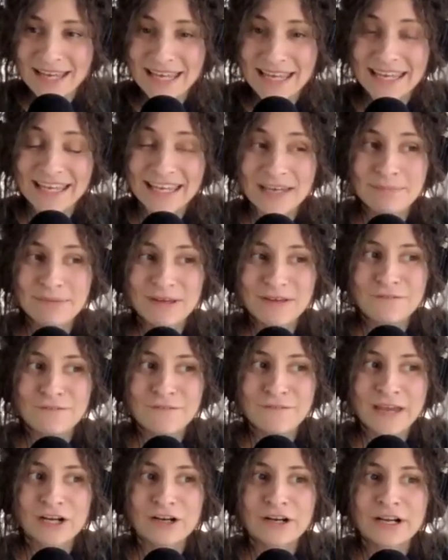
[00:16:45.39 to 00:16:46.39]
It can be
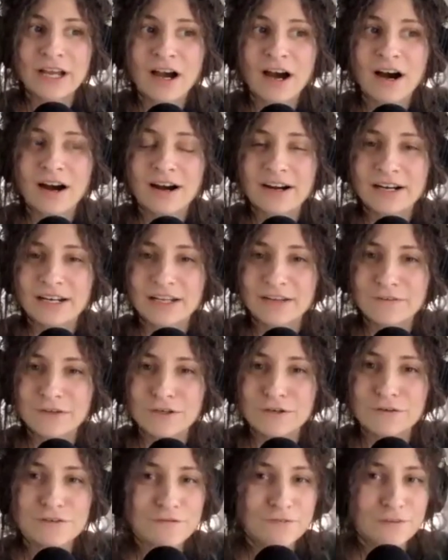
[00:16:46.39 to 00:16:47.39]
very hard if
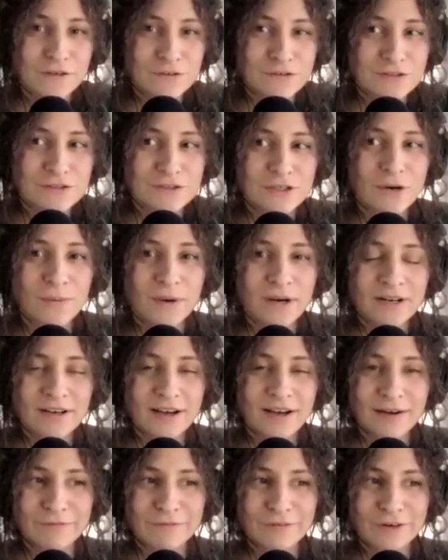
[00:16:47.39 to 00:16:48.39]
you feel so
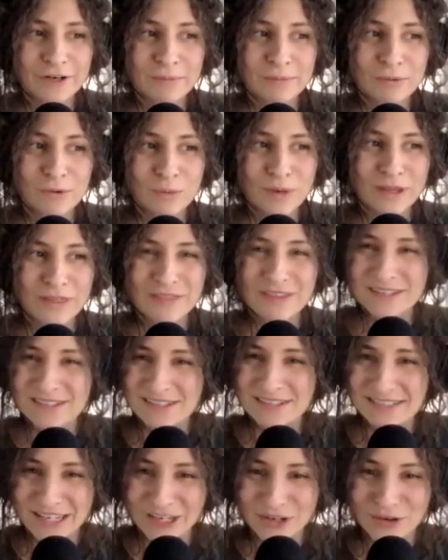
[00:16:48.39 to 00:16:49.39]
uncomfortable with the
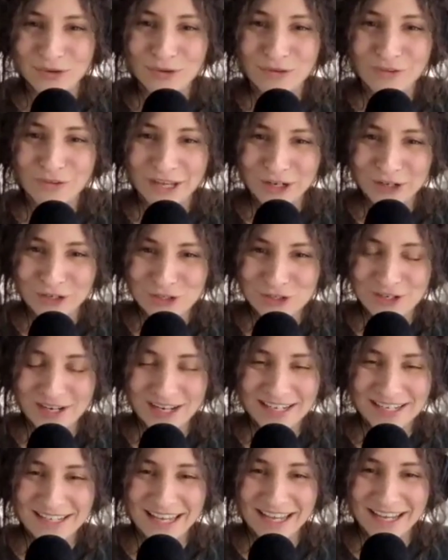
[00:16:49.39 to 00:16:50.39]
skill that you're
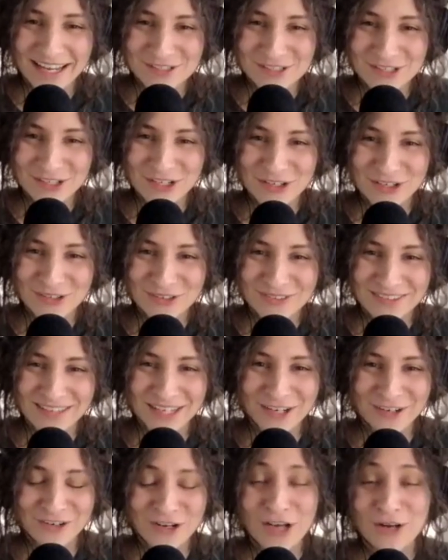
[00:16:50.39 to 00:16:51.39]
trying to execute,
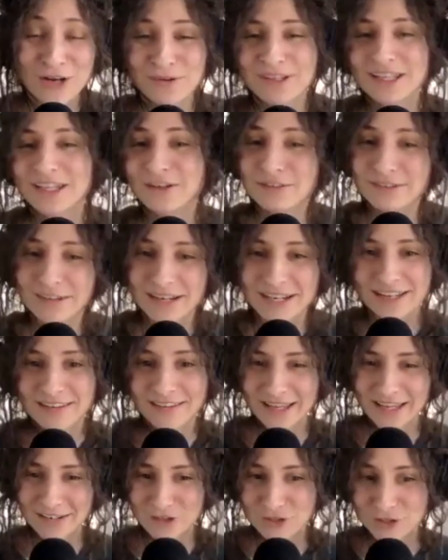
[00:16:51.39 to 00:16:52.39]
that you're not only trying
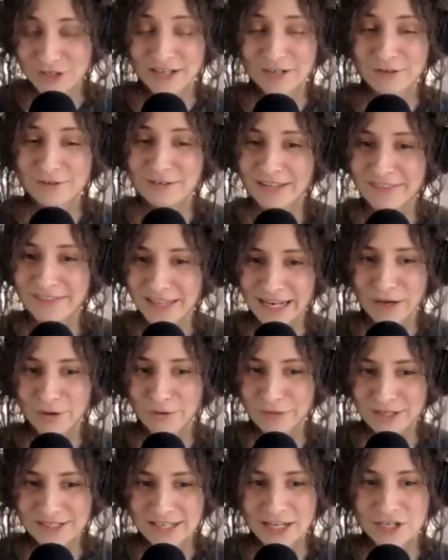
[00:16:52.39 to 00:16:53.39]
to create that
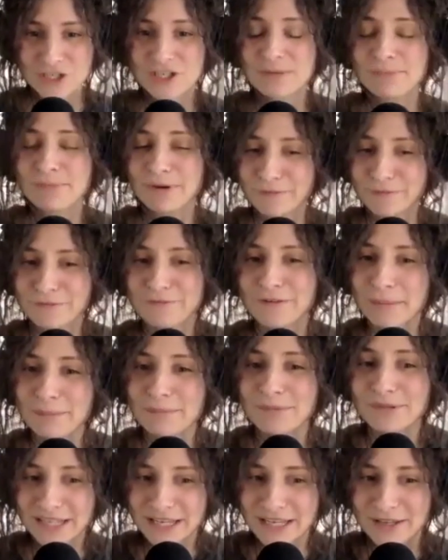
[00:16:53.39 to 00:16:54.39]
healthy tension, but
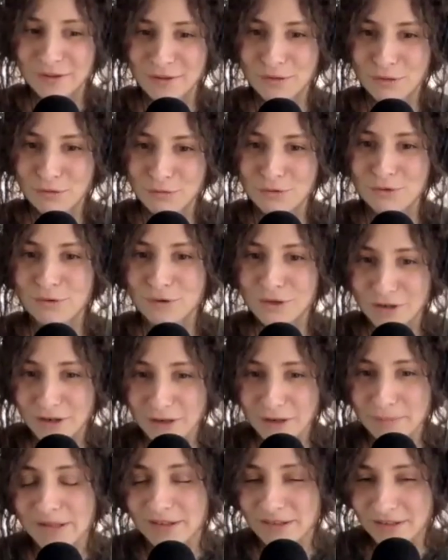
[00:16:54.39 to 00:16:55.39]
fumbling through your
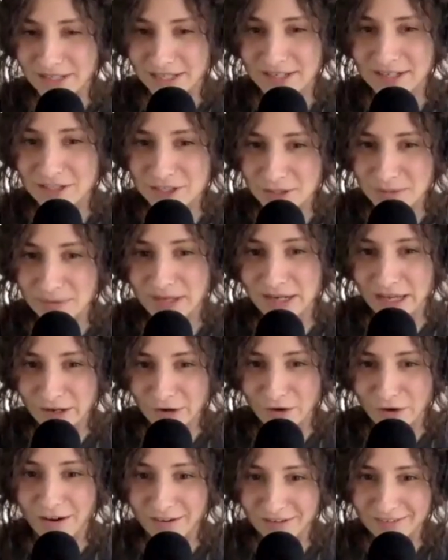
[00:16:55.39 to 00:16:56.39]
ability to do it at
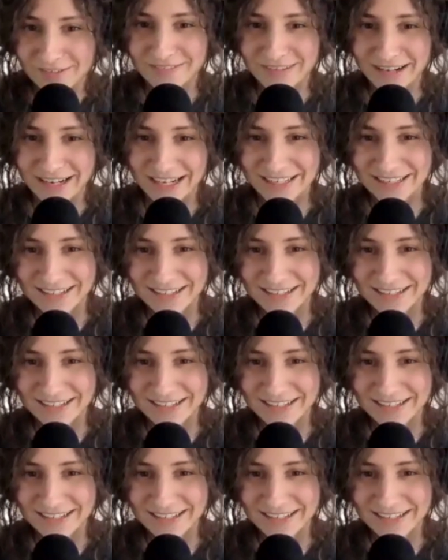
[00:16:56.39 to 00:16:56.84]
all, right?